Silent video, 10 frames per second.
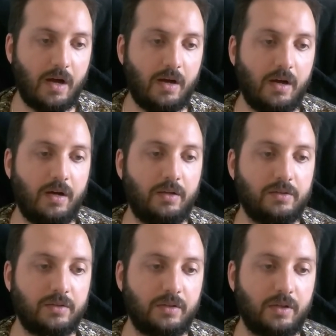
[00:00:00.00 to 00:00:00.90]

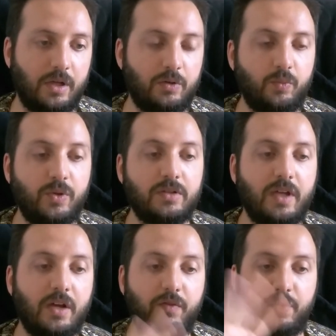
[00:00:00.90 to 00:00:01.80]
uh, it will
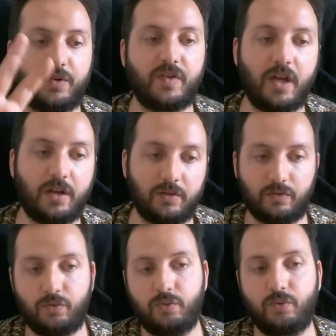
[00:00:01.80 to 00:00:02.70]
take four
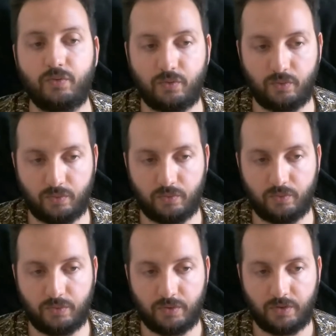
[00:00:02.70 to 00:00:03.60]
seconds to
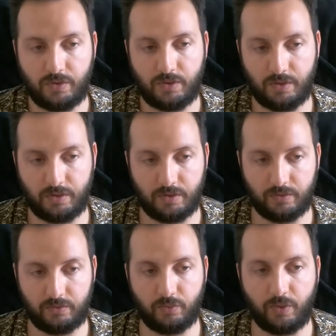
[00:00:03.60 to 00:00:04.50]
to
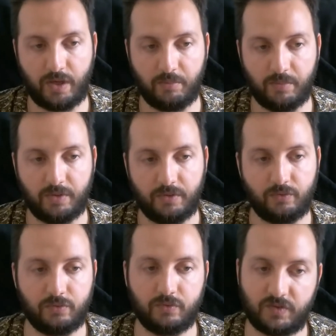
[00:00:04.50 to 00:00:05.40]
uh, to him
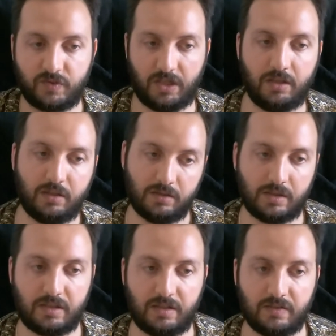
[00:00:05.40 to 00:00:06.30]
to see
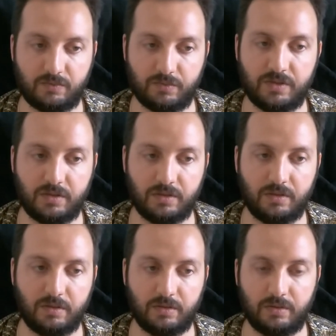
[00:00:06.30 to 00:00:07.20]
that he's re,
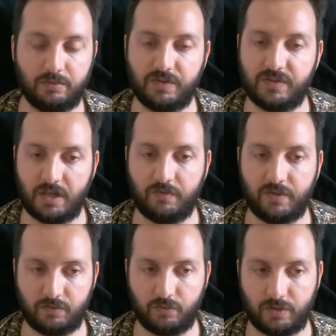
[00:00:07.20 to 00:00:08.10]
uh,
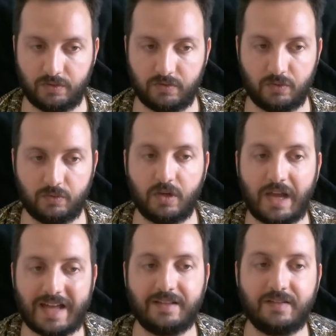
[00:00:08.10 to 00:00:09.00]
received the token. So the
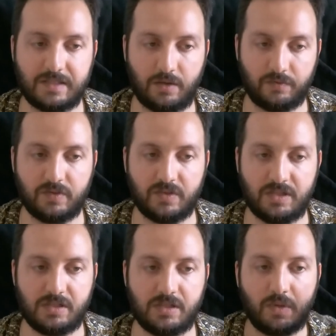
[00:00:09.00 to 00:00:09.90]
latency of the
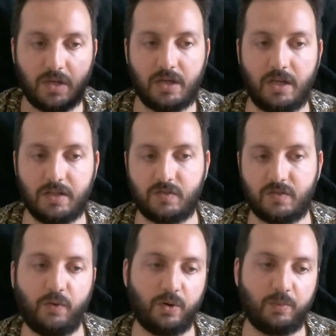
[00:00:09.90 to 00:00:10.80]
system
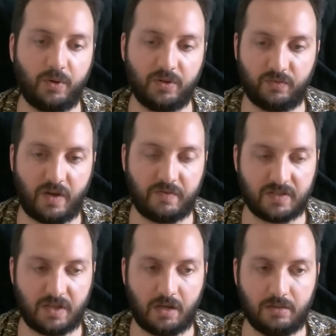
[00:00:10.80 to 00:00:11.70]
is 4.5
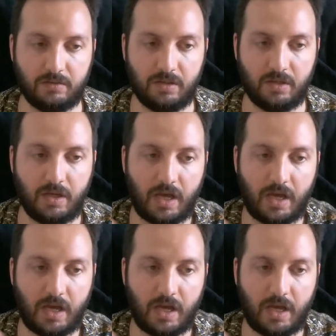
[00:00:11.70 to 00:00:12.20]
second